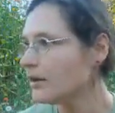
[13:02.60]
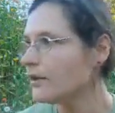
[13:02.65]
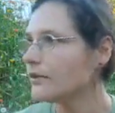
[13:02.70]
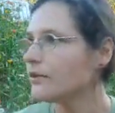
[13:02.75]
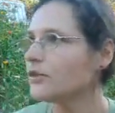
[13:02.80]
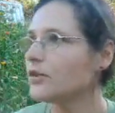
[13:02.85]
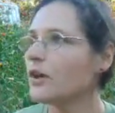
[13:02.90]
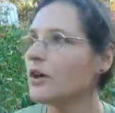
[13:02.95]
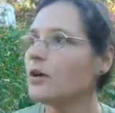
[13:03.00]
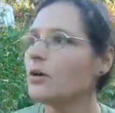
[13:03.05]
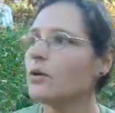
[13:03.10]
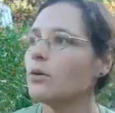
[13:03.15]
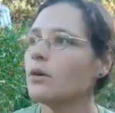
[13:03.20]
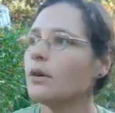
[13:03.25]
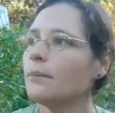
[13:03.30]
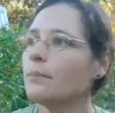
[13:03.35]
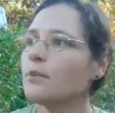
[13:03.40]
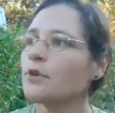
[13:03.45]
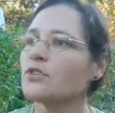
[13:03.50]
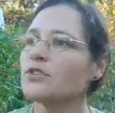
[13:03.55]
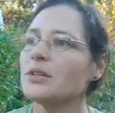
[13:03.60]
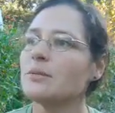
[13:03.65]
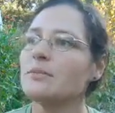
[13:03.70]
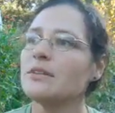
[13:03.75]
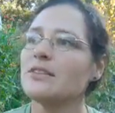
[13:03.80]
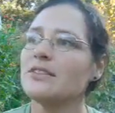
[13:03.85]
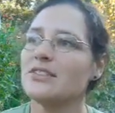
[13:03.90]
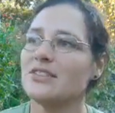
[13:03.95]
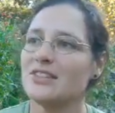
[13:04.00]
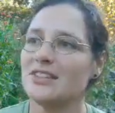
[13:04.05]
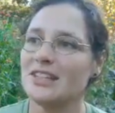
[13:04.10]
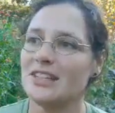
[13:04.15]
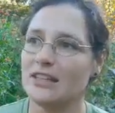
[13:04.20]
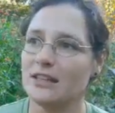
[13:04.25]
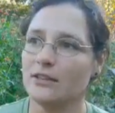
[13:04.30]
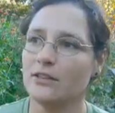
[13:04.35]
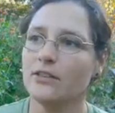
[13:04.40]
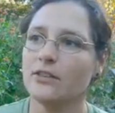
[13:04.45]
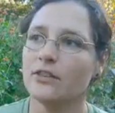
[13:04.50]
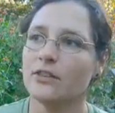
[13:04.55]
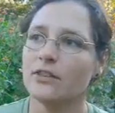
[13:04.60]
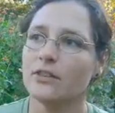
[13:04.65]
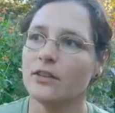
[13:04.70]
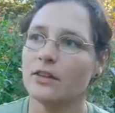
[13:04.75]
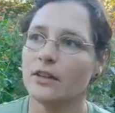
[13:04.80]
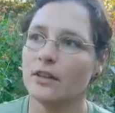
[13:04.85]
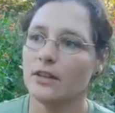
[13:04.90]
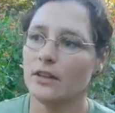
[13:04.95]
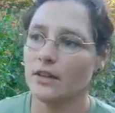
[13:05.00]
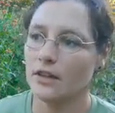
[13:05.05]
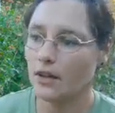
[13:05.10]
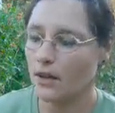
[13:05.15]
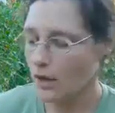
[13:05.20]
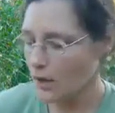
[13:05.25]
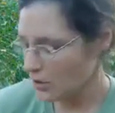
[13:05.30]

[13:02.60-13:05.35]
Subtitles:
So persimmon seeds are